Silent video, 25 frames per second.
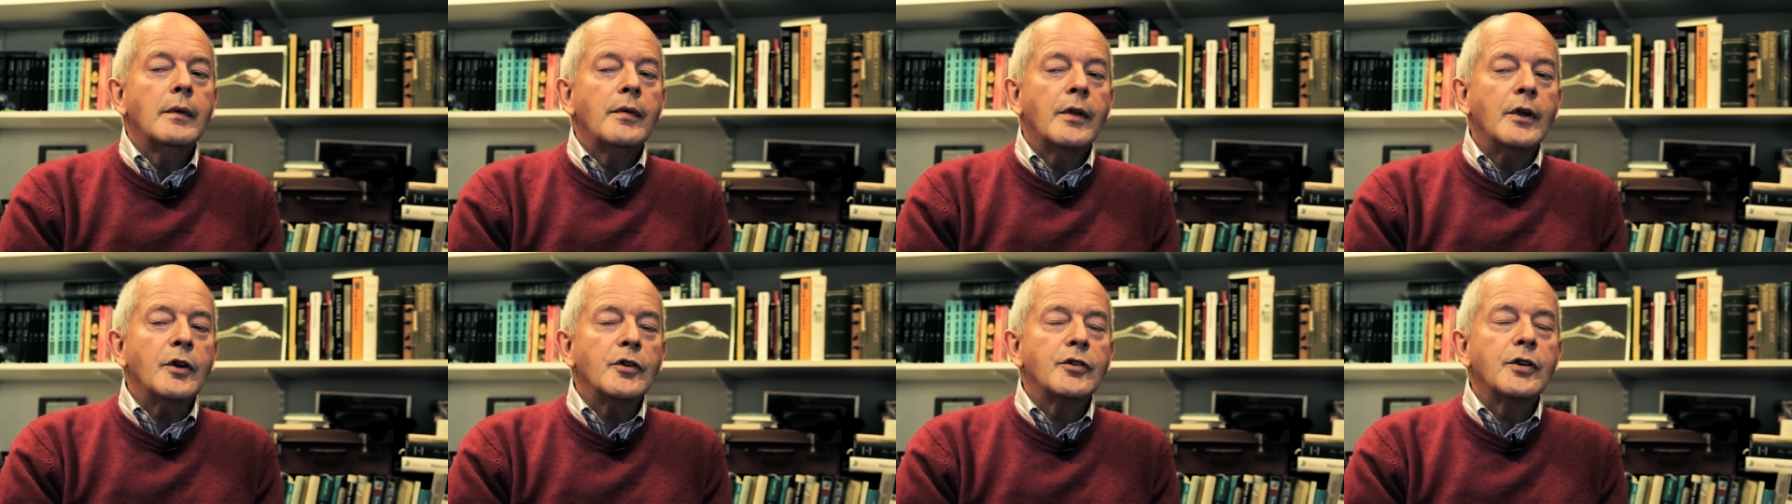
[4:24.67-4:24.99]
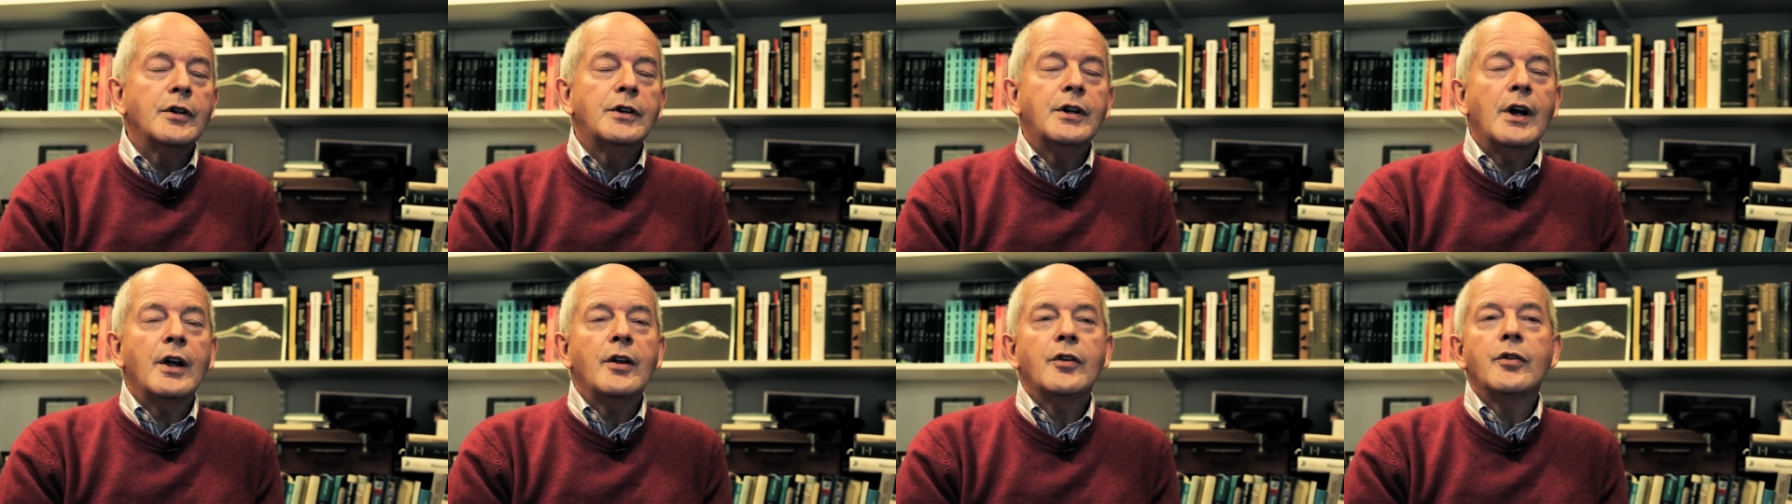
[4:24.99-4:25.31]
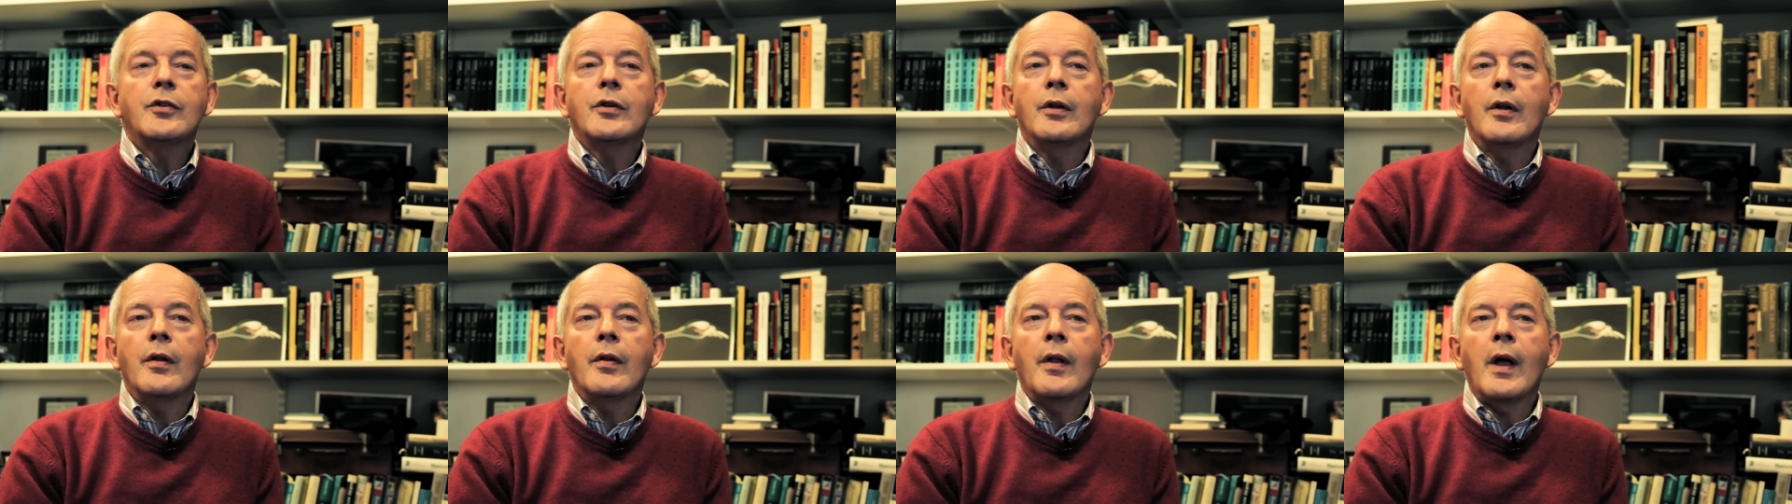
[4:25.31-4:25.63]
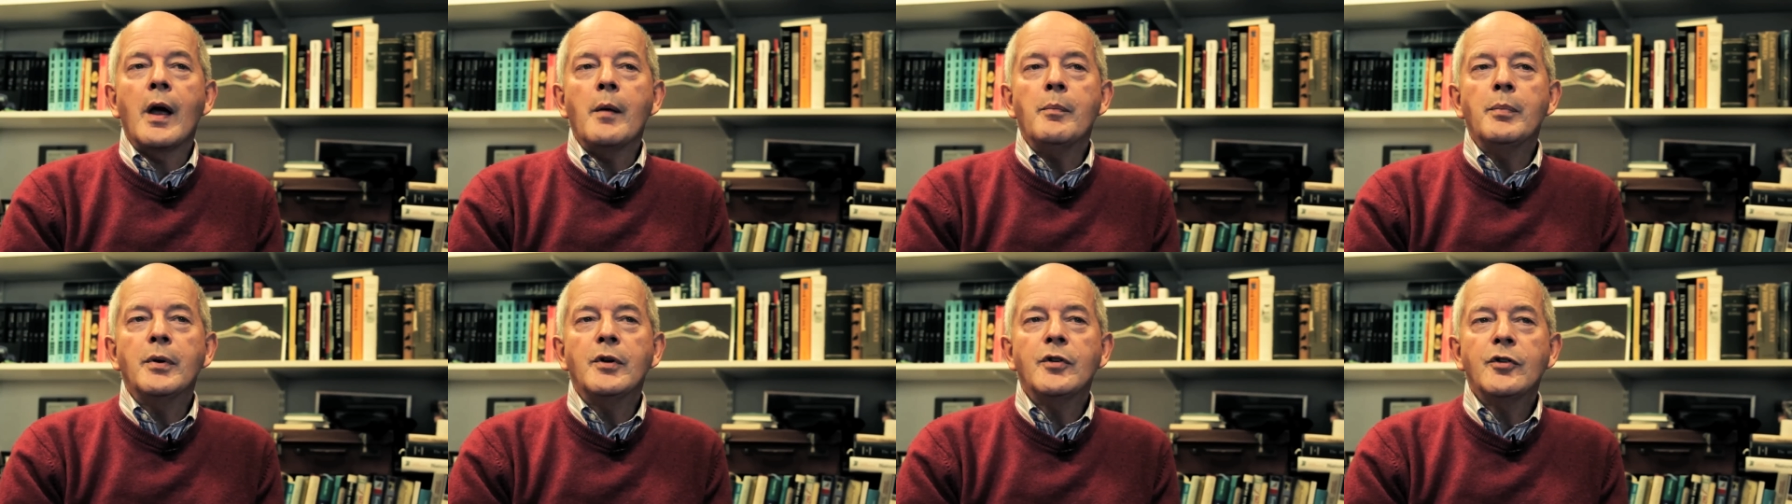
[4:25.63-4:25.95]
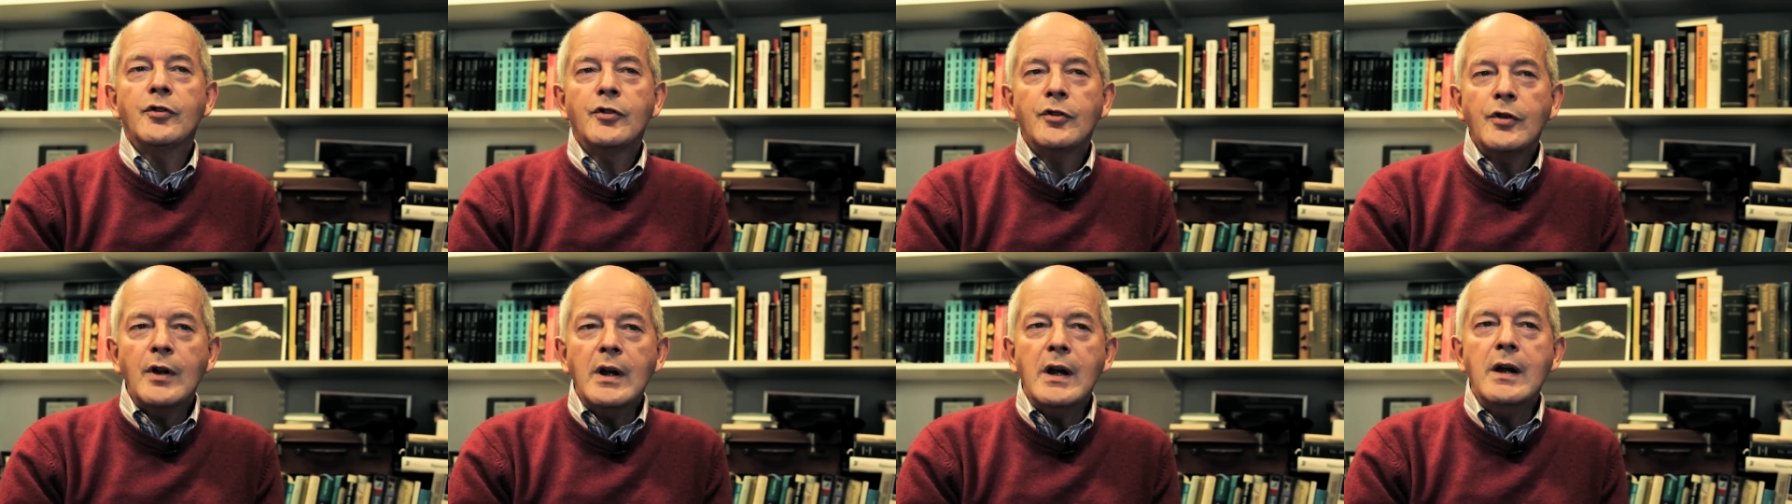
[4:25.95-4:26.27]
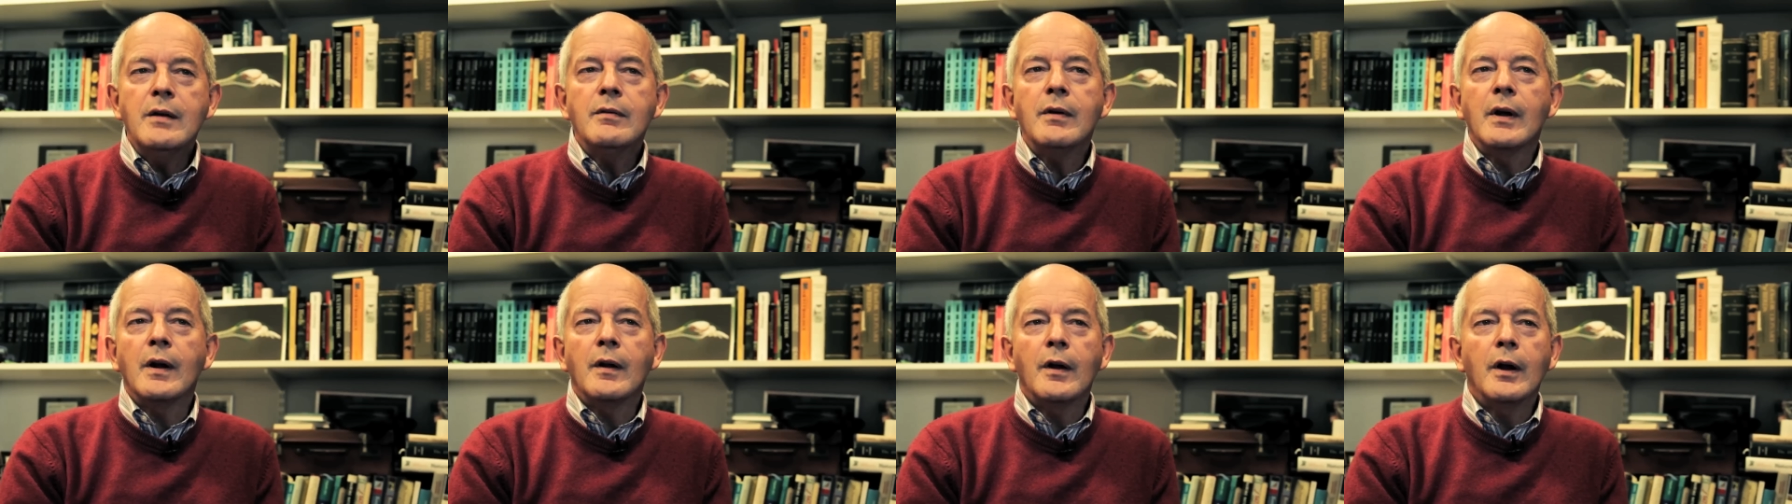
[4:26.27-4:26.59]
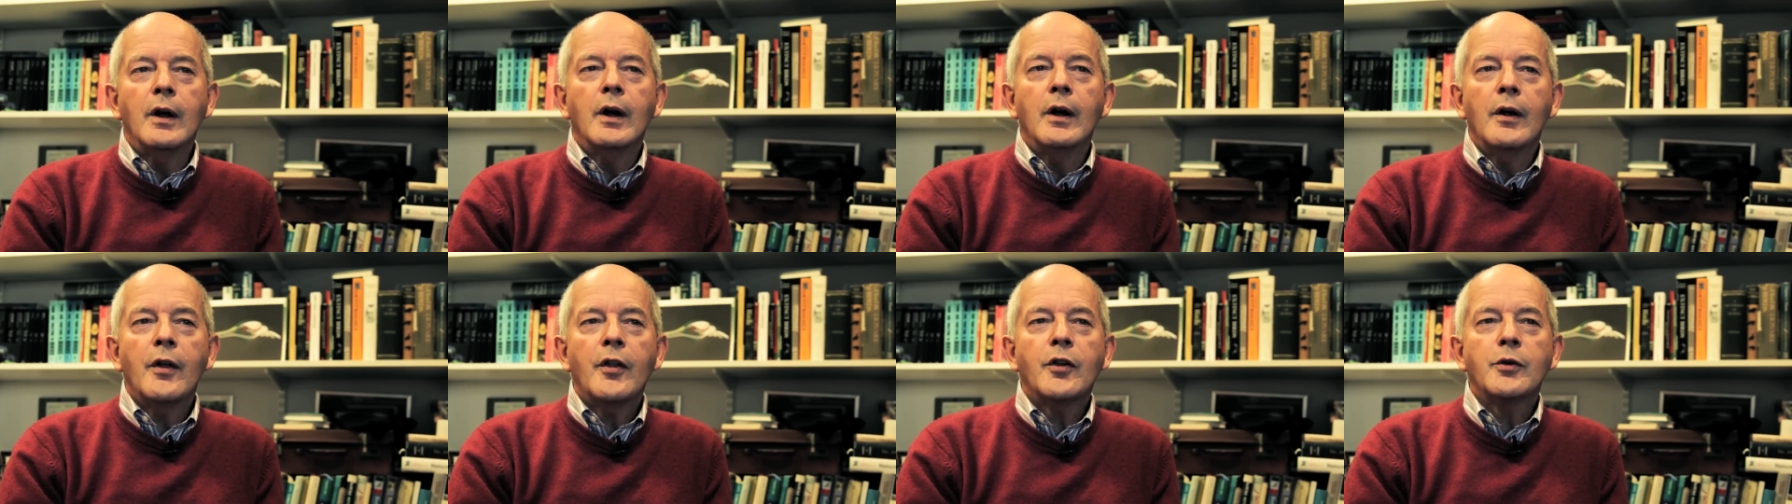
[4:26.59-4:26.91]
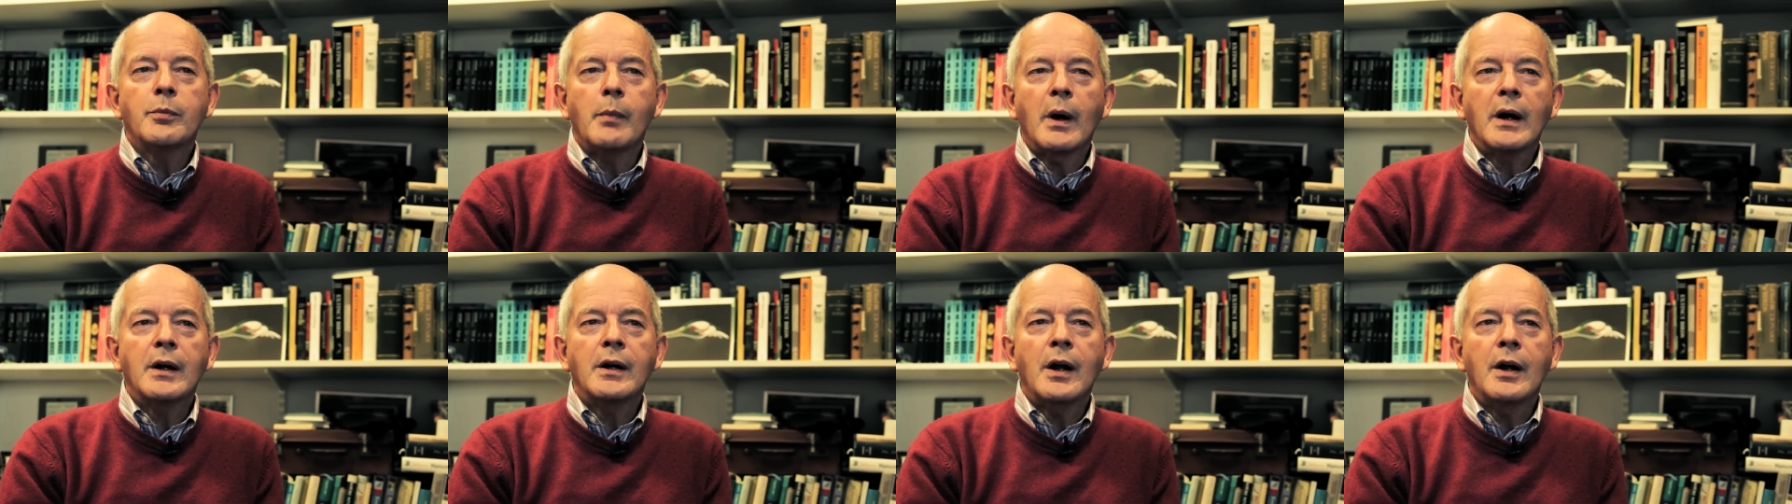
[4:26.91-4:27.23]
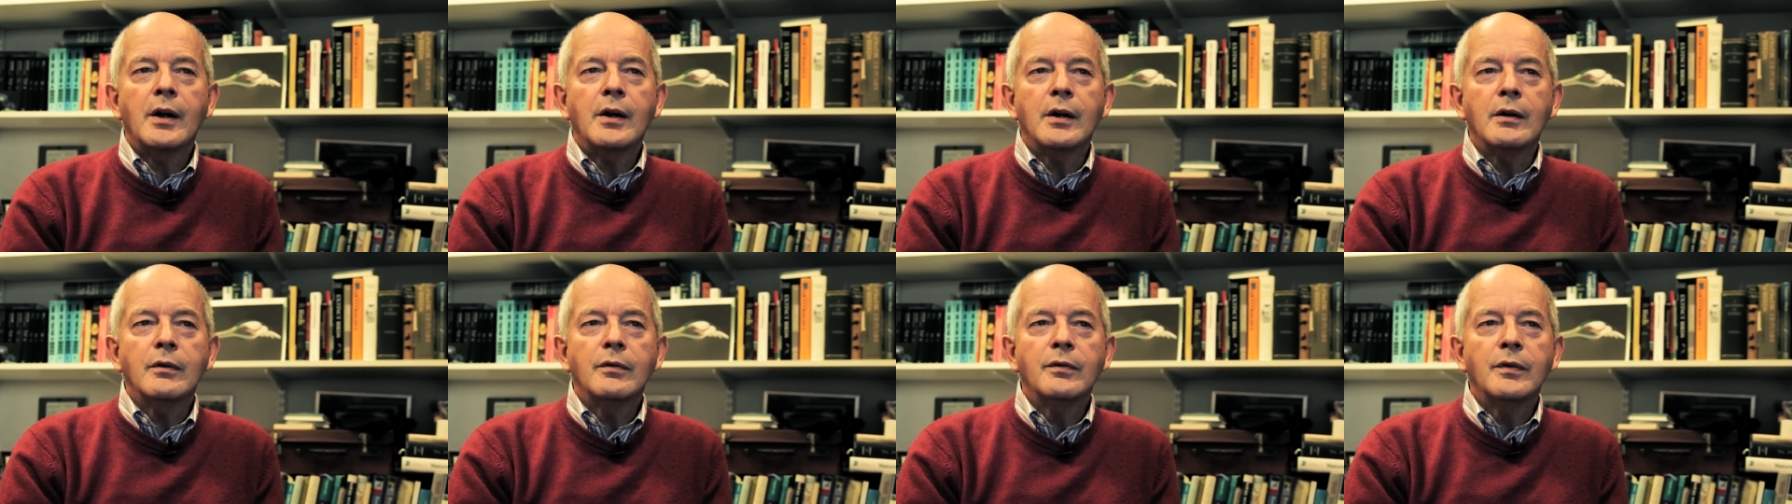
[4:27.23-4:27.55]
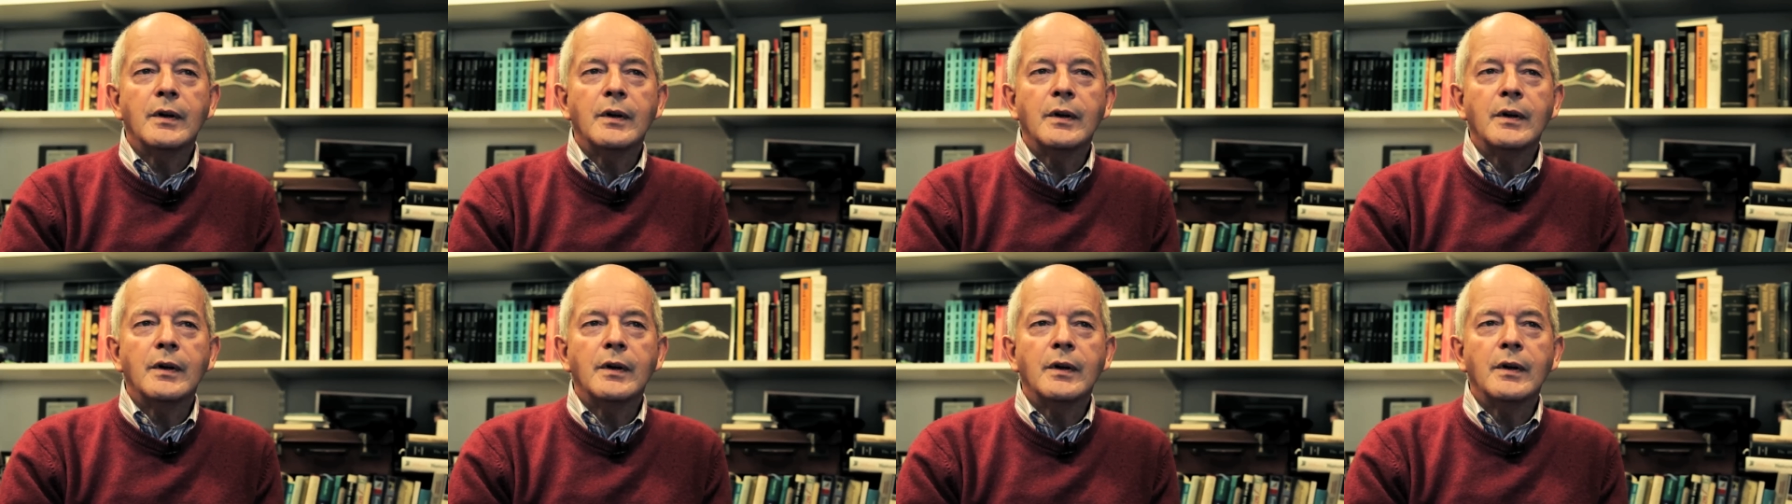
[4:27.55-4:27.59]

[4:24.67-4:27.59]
that suggests that they're perceiving the Earth's magnetic